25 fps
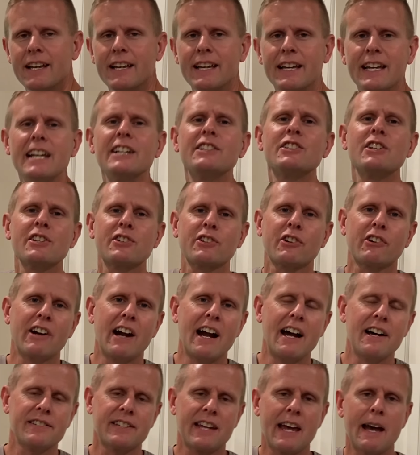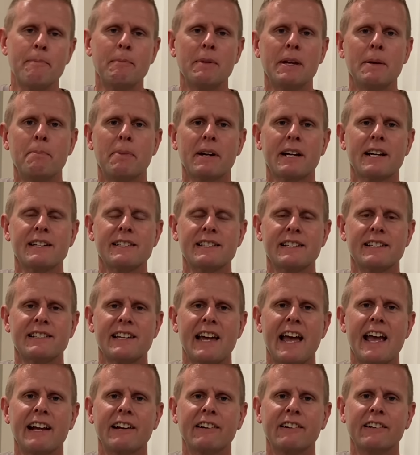it just growls at me because it's
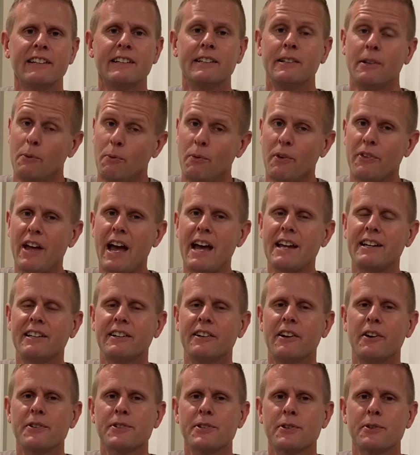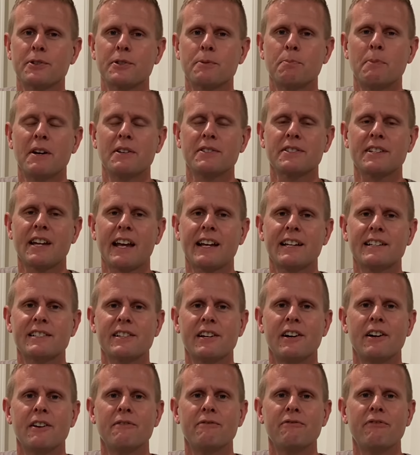angry. Well, that and it also smells like it's
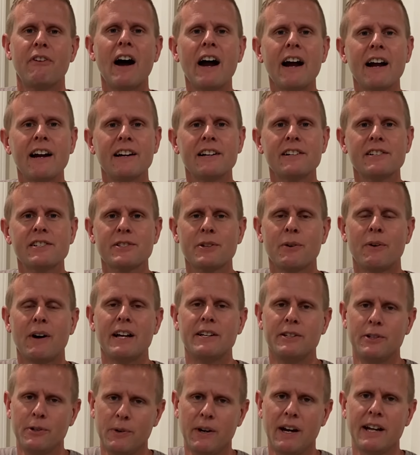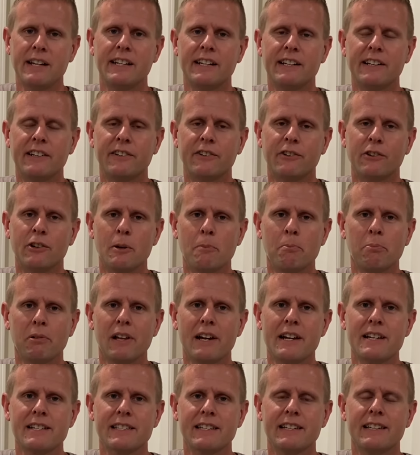on fire, so I knew I needed to
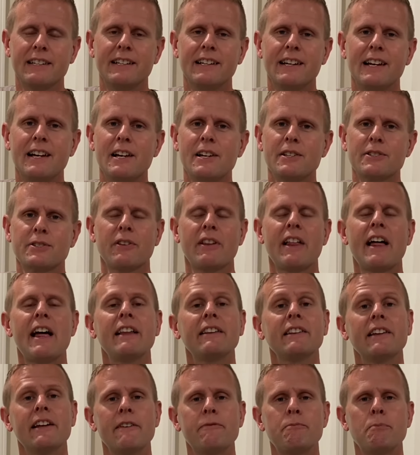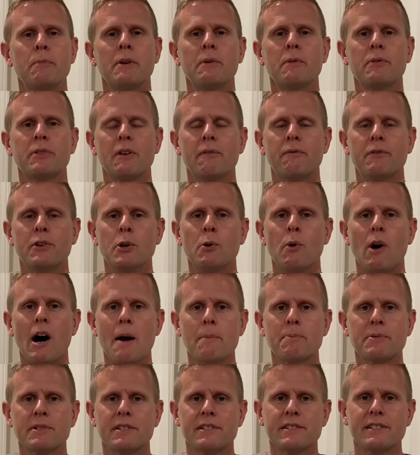replace it. So that left me with a few
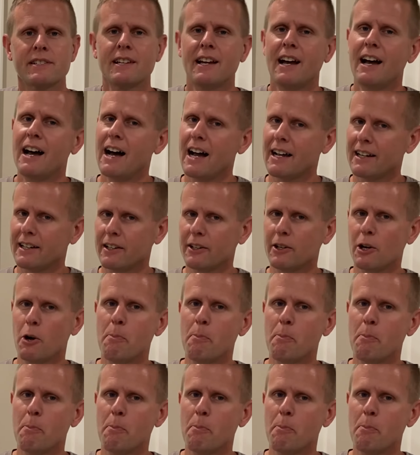options. I could go